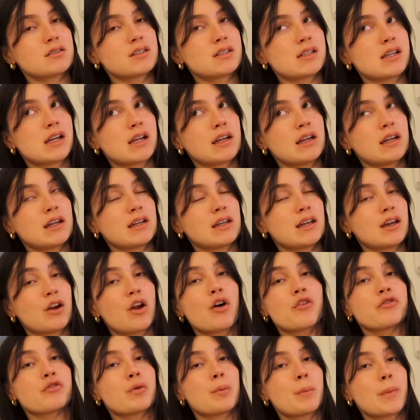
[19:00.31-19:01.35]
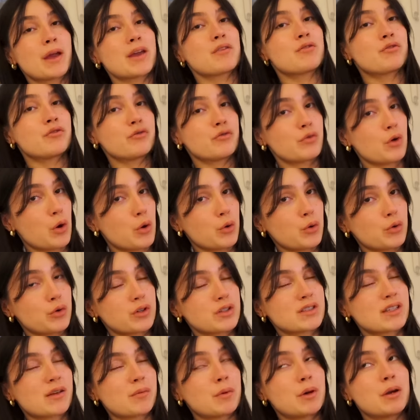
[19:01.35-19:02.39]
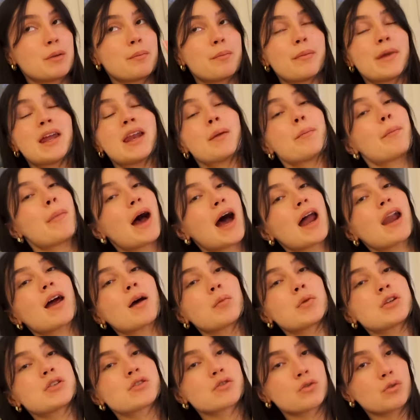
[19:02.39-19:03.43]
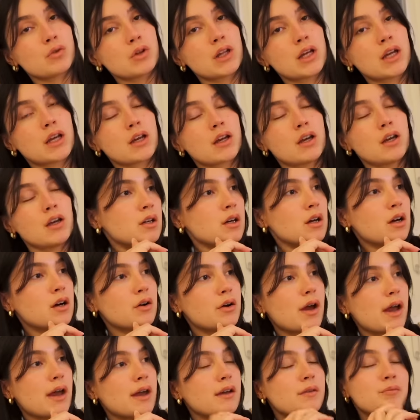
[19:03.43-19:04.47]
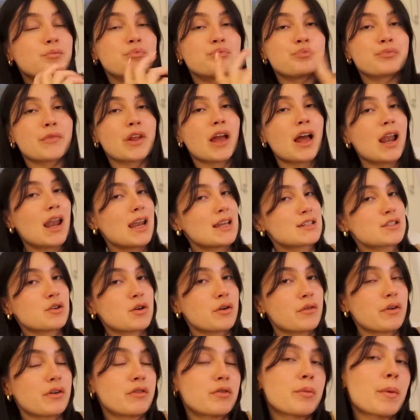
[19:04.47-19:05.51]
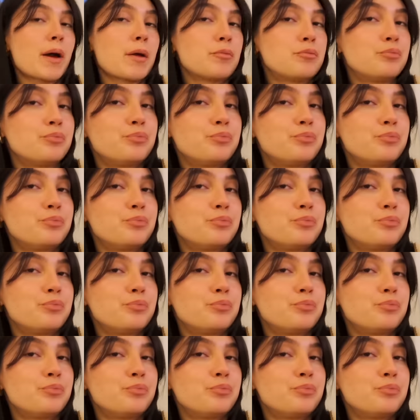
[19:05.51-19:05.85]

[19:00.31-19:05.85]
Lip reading: tonight and get off of my phone because I've been in a bad habit of scrolling. Okay, let's go get ready for bed.